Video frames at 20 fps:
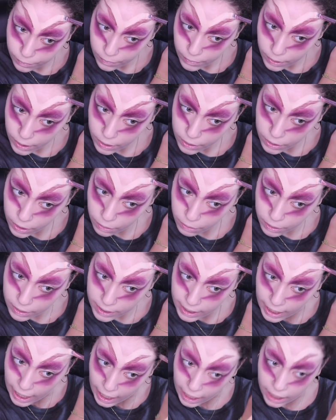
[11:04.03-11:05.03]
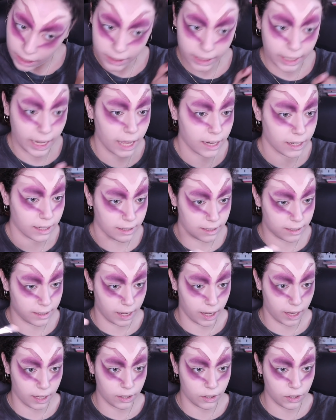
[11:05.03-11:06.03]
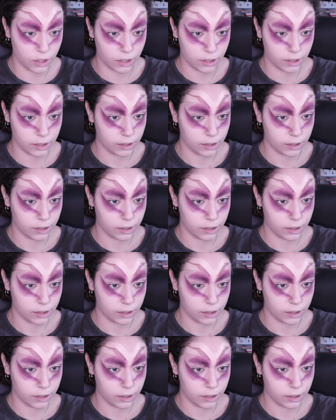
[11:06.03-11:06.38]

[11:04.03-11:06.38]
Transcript: There's always that uncanny stage